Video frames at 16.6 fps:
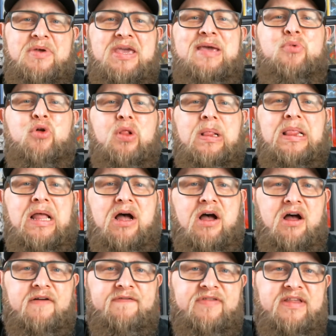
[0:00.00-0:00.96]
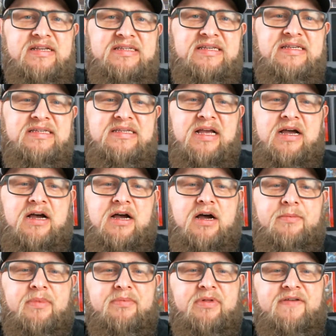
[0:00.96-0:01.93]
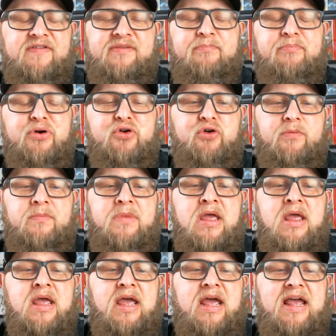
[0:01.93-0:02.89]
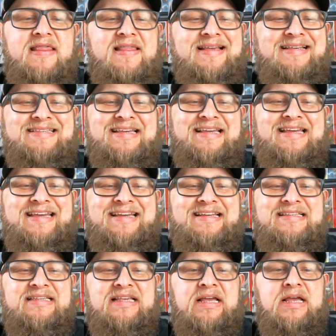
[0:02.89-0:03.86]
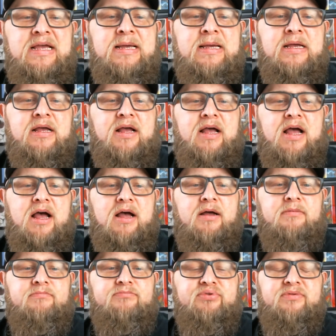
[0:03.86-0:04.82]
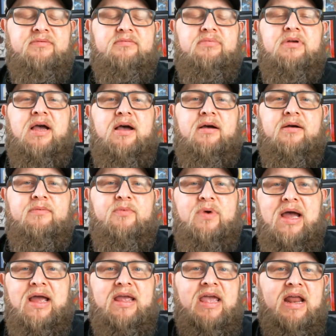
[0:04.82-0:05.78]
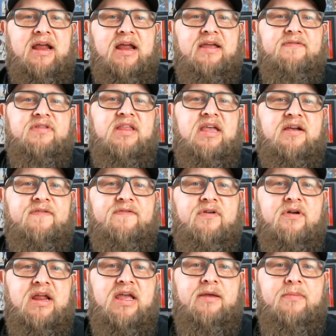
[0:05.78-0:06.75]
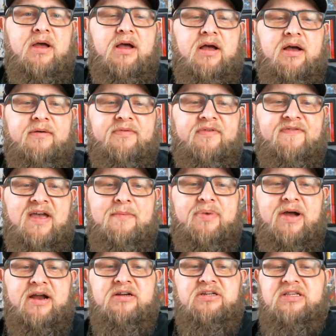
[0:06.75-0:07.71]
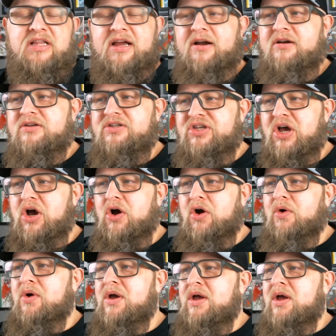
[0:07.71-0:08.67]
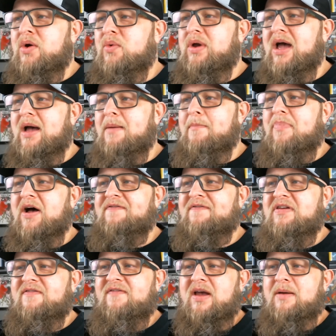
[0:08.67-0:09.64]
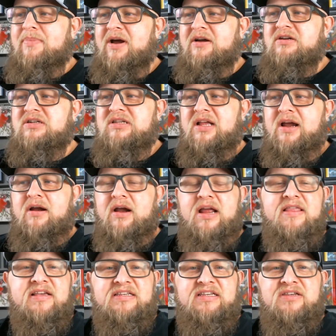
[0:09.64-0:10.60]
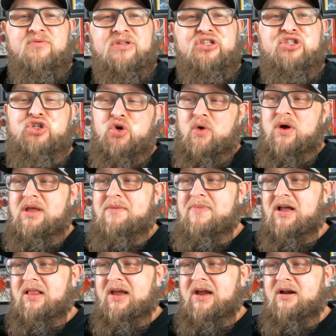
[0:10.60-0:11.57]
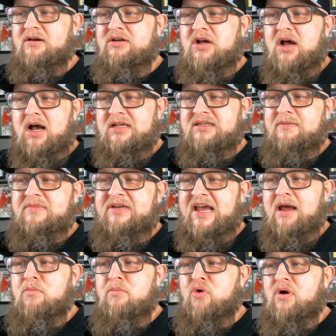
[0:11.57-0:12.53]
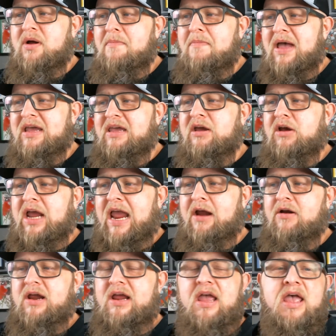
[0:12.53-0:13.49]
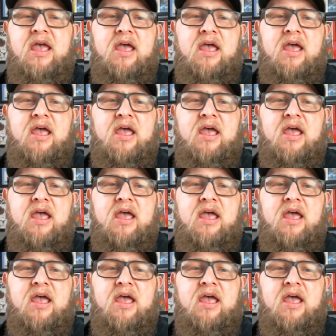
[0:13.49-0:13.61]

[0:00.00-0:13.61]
people love. This is, I believe it's Boom, and this is, why can't I even think of her name? The Vampire Slayer. So we got Buffy the Vampire Slayer, and this is with Jordi Belair, awesome, Dan Mora, Becky Carey,